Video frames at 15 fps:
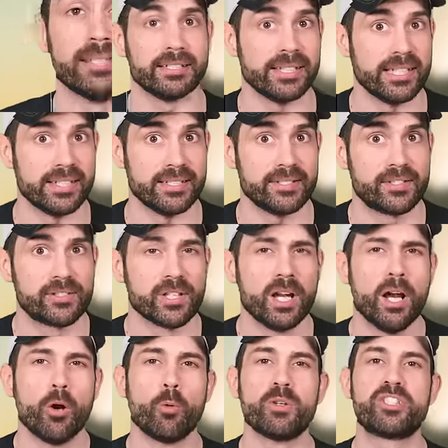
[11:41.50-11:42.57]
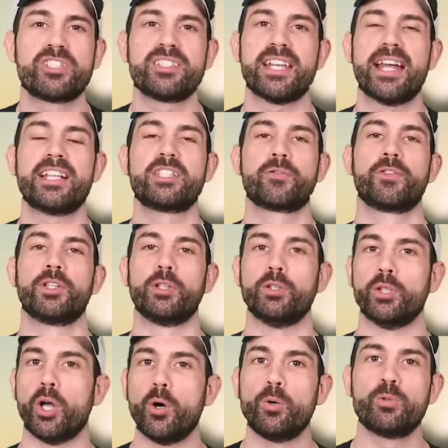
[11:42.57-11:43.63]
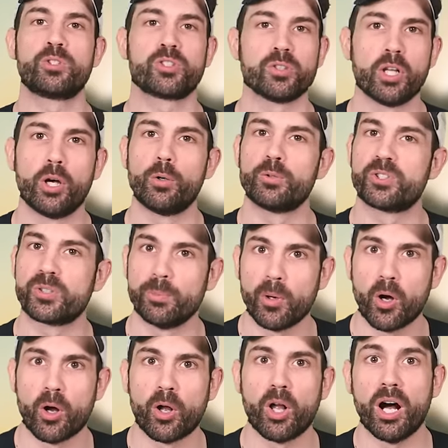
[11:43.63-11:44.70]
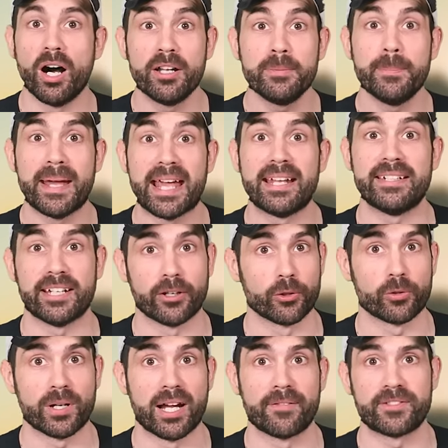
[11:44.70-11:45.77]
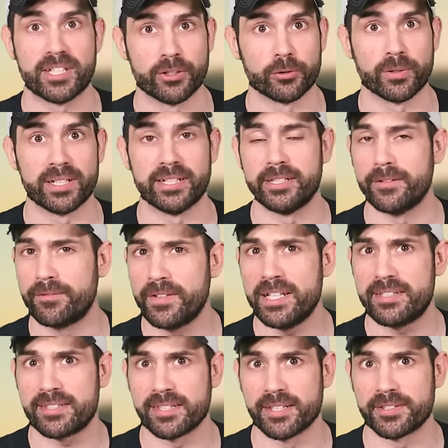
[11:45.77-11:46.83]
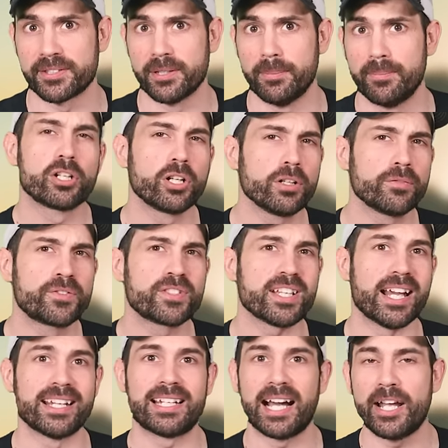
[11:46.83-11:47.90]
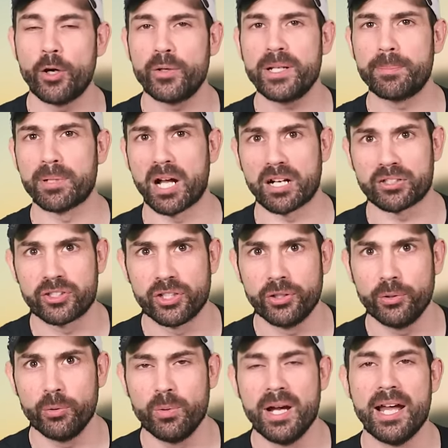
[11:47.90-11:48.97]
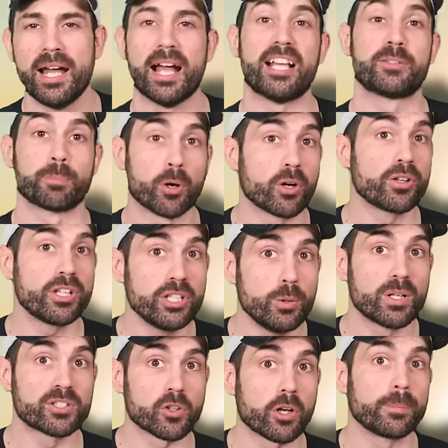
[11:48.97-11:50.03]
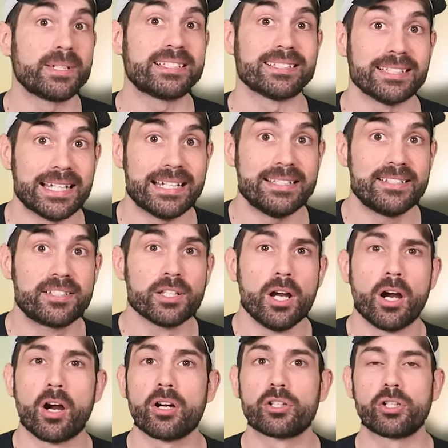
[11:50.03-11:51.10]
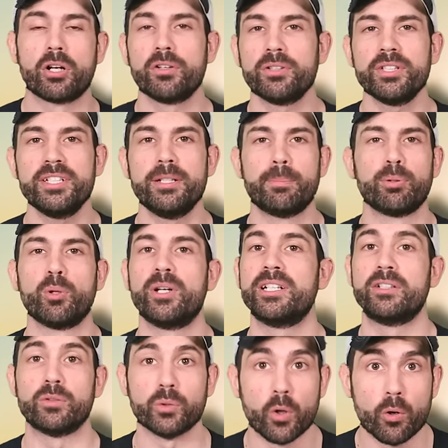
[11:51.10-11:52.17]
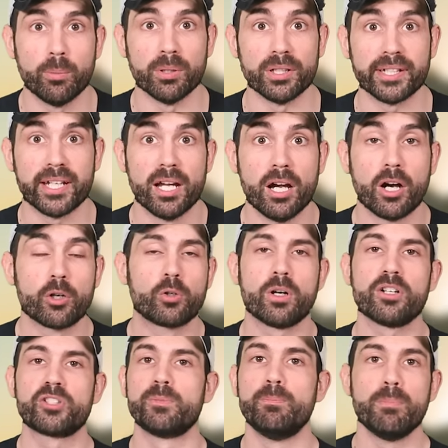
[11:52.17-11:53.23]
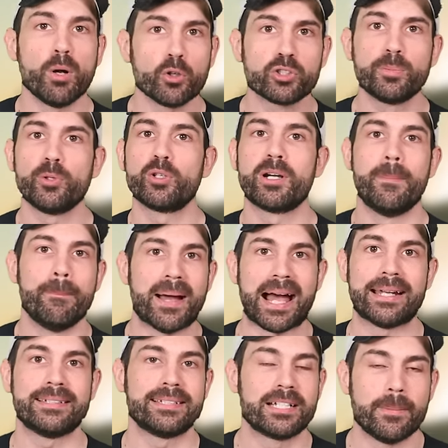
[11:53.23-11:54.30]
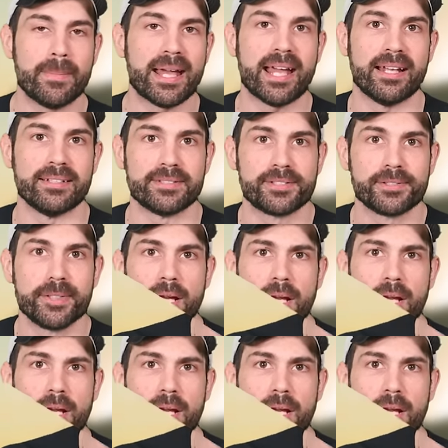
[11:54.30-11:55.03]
LIDS, which stands for the Low, Slow, Small, Unmanned Aircraft Integrated Defeat System. KURFS and Coyote Block 2, as part of the U.S. Army's LIDS, are currently deployed globally across multiple combatant commands.